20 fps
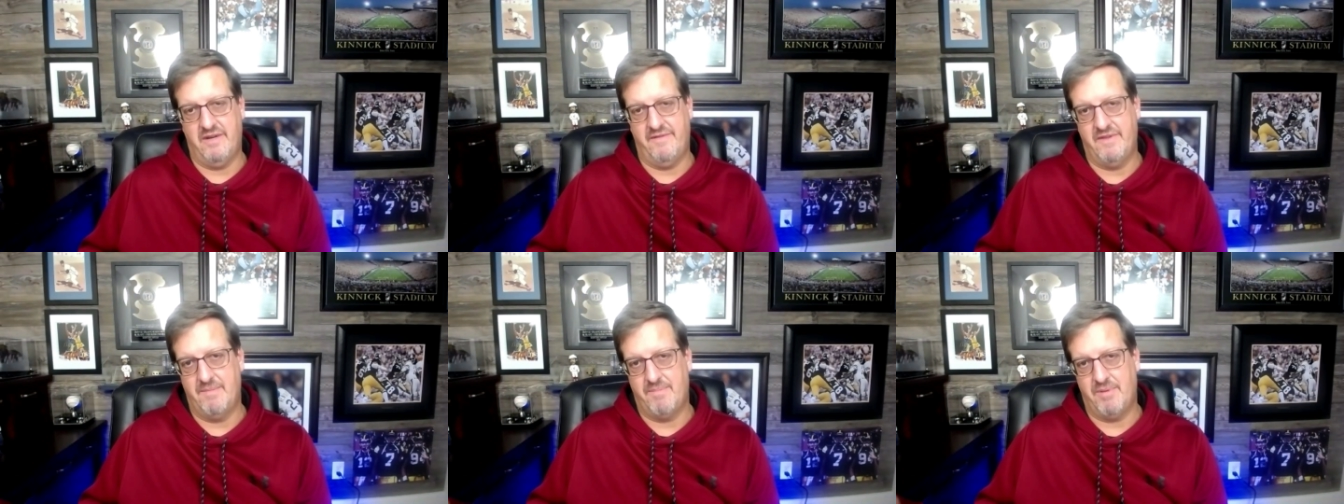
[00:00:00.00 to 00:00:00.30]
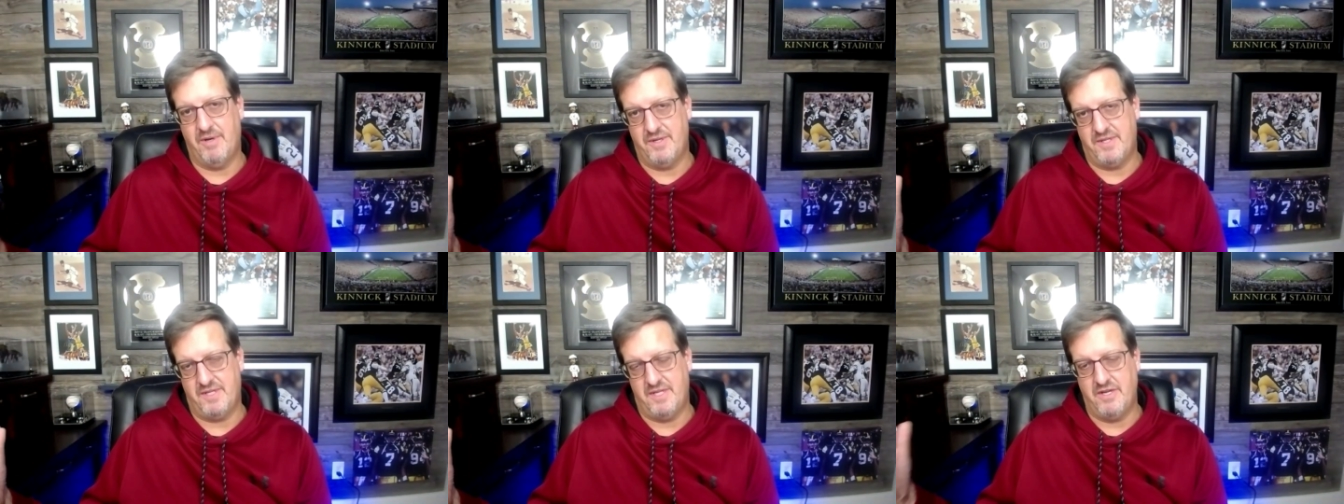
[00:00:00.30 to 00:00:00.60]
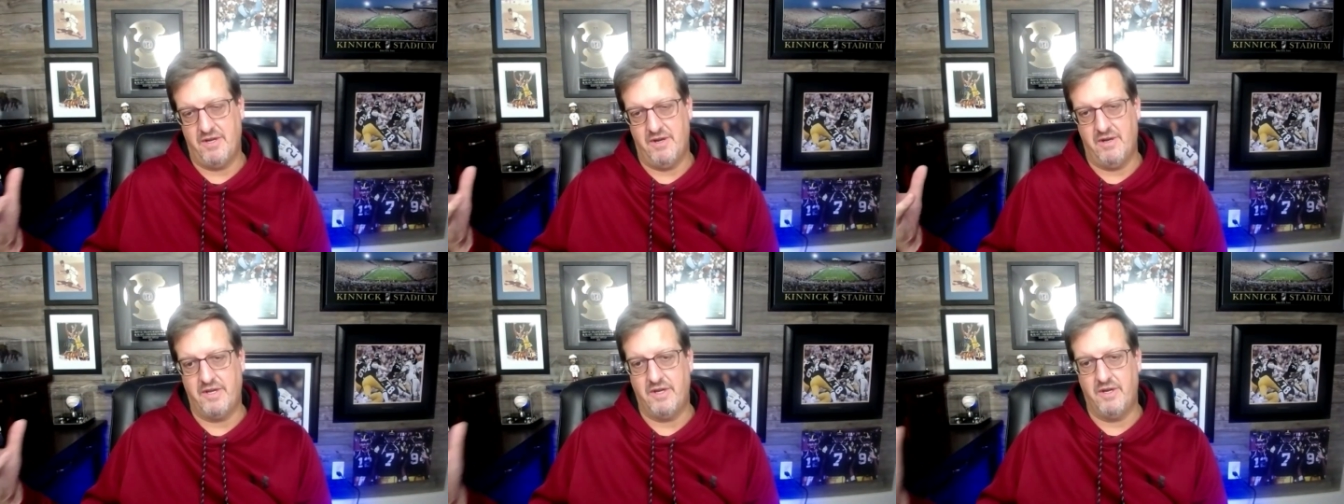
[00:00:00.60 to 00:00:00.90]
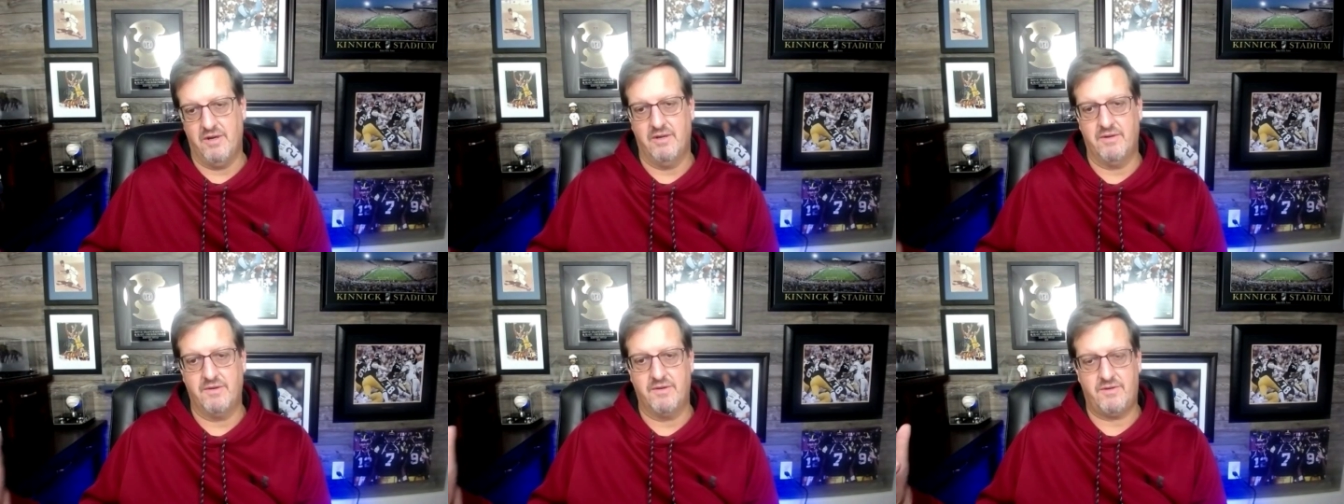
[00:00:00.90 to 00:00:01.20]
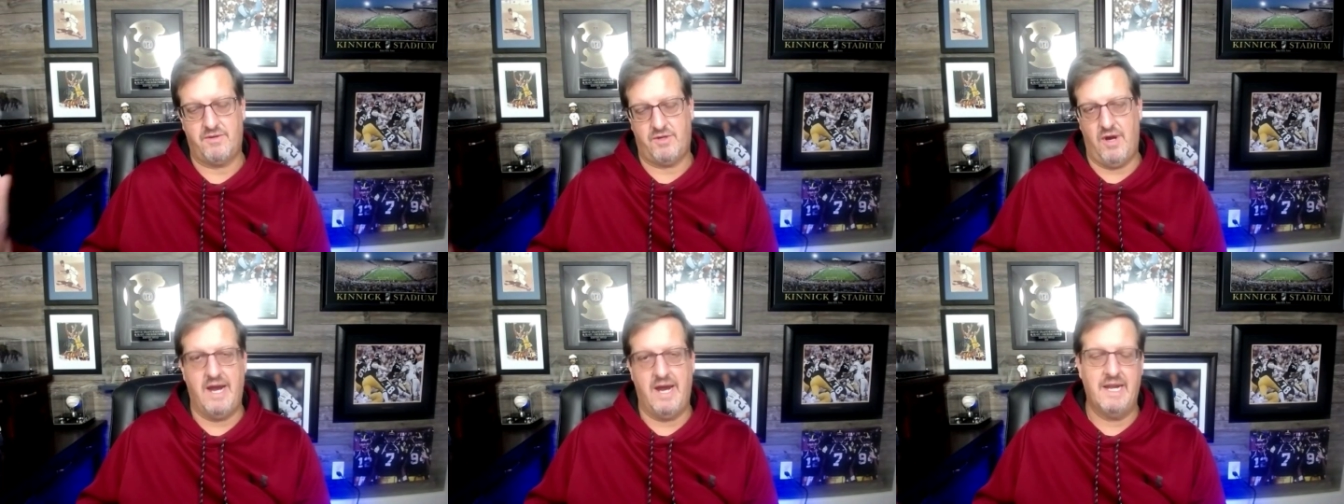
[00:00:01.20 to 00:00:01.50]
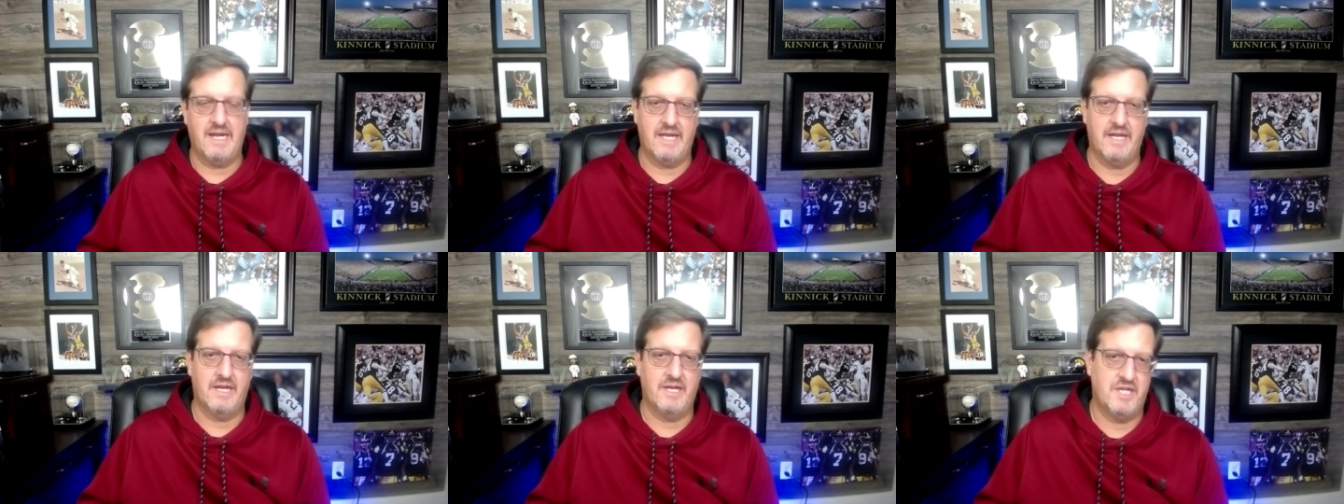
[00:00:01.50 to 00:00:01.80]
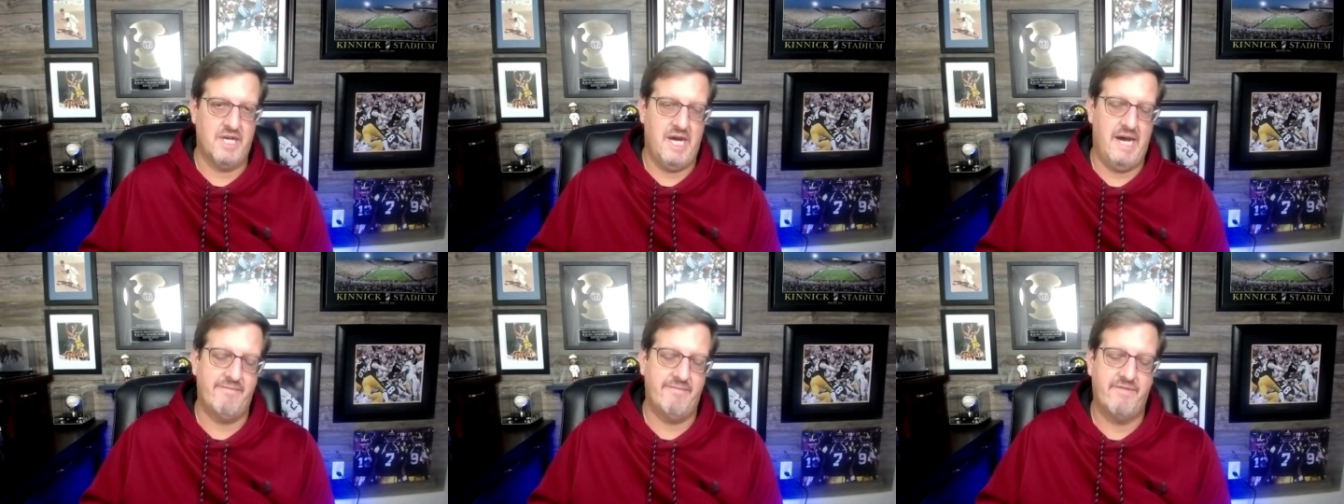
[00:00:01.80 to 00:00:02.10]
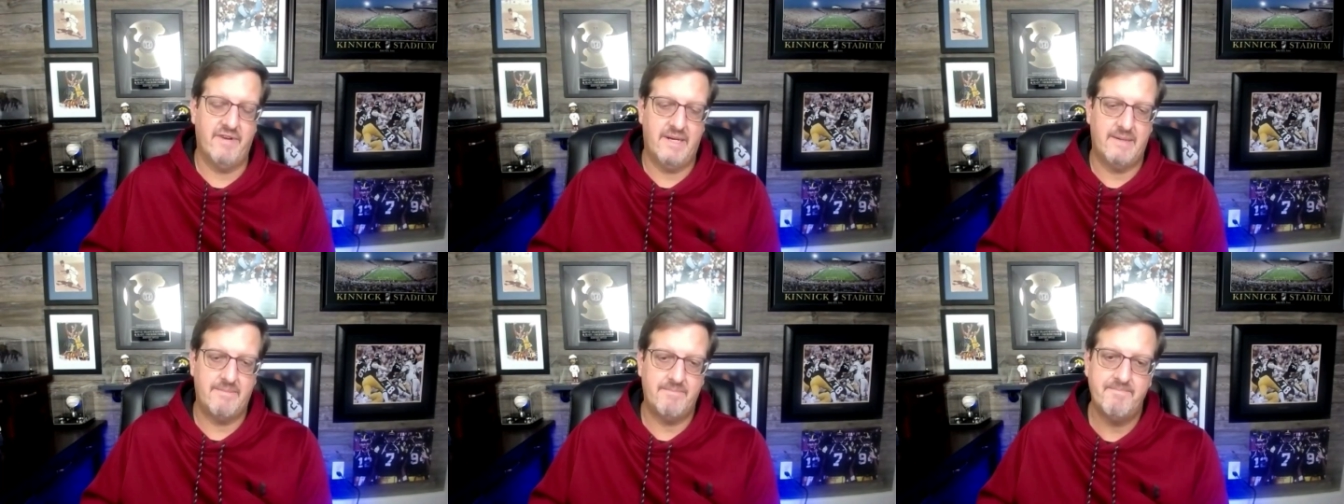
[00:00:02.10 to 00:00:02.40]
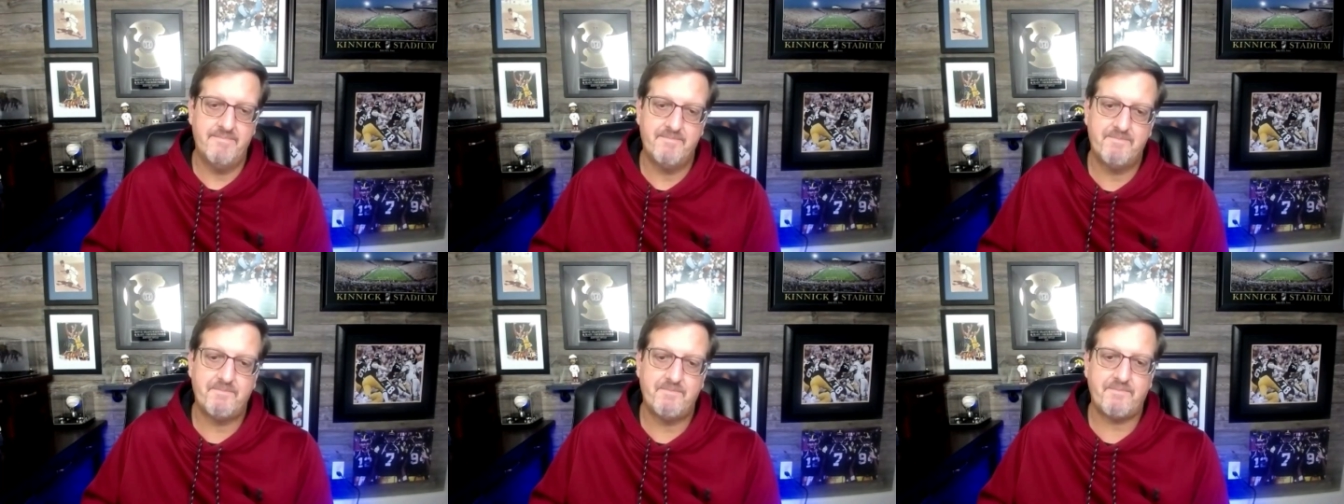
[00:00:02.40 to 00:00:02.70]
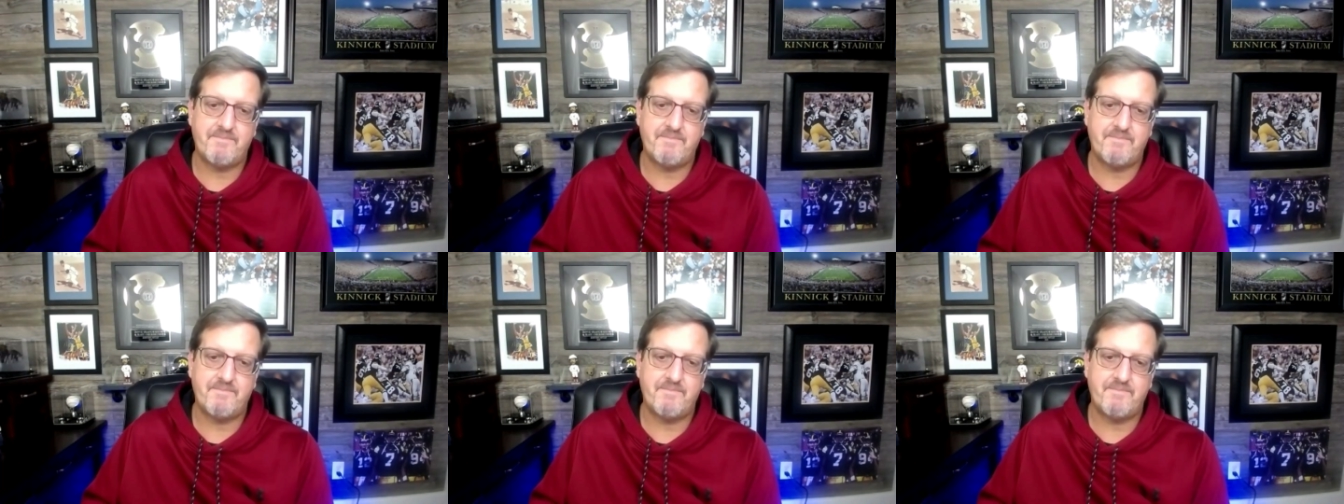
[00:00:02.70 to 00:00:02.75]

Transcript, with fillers: of the person you're, you're trying to get a job from.